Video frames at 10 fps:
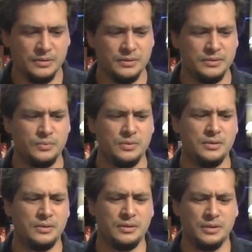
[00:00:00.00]

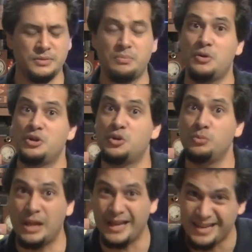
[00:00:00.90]
It's about Kublai